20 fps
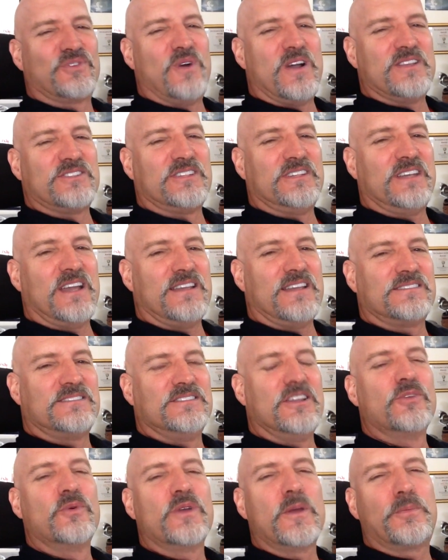watching, guys.
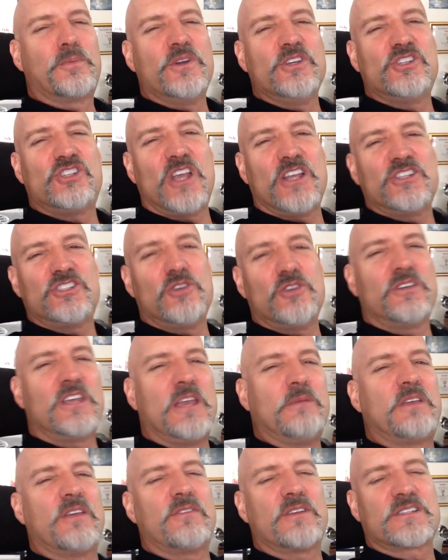Know we appreciate you.
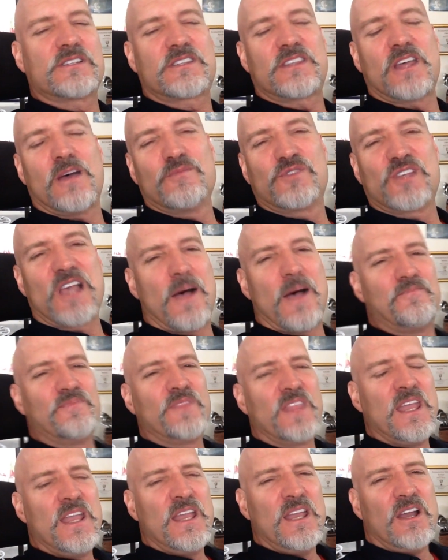Keep giving us thumbs up.
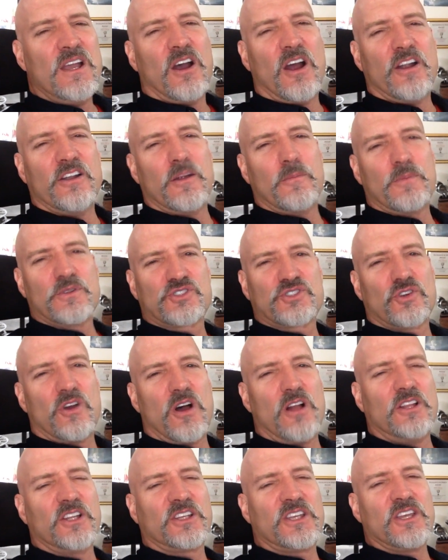Our numbers are
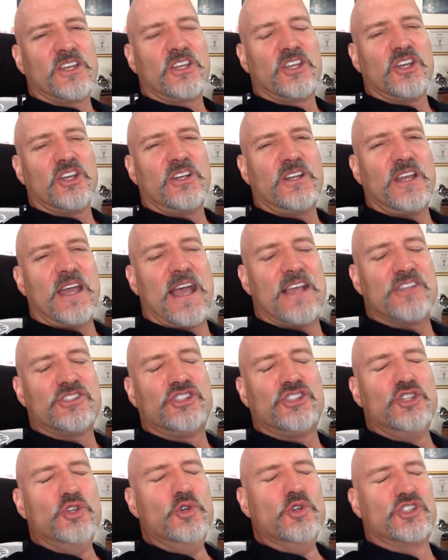all looking good as
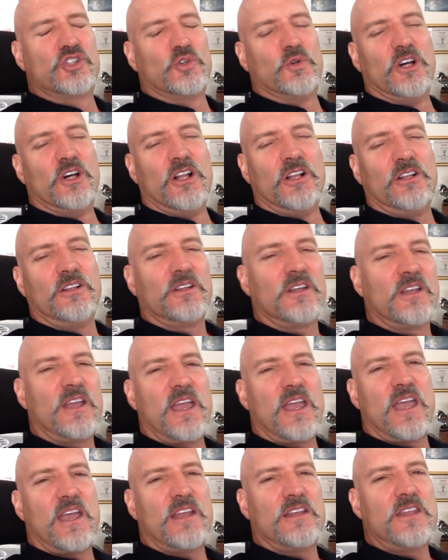usual,
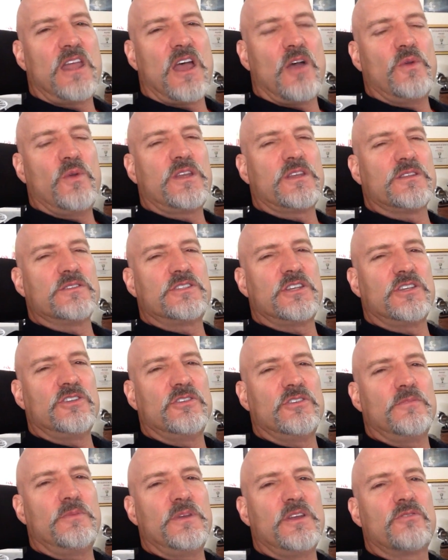and uh, we continue
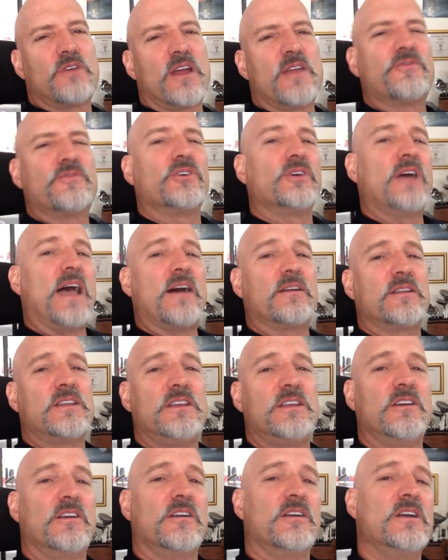to be grateful out
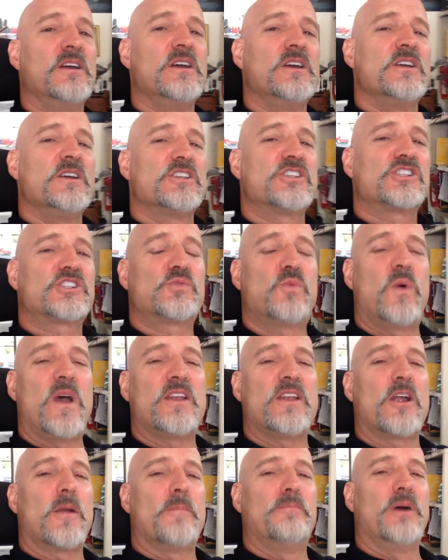here,
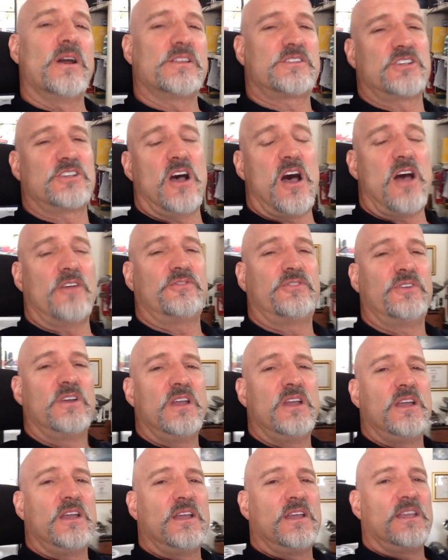sweating our butts off.
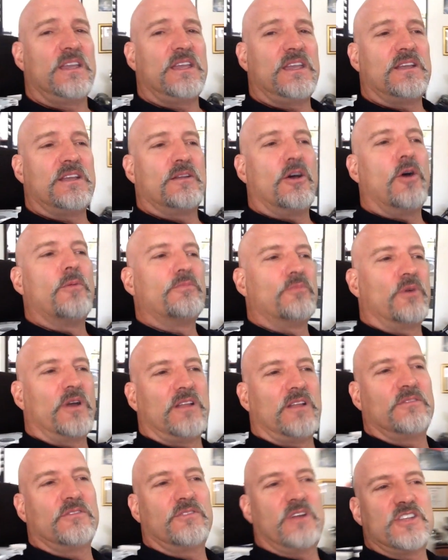And oh
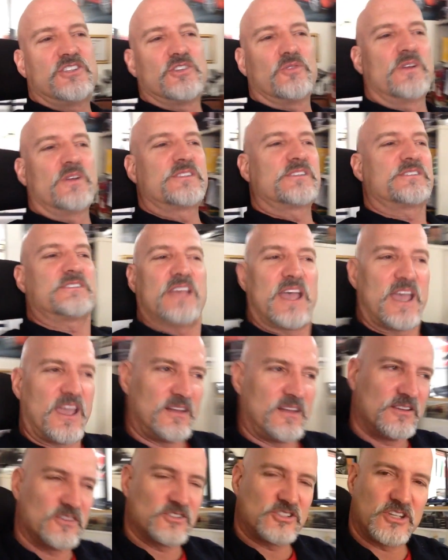wait, Rachel wants to say
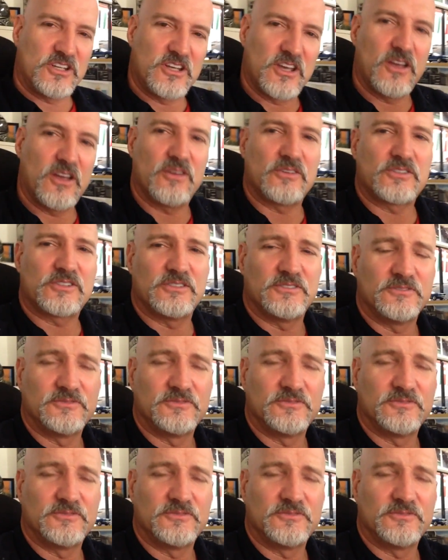it. Here she goes.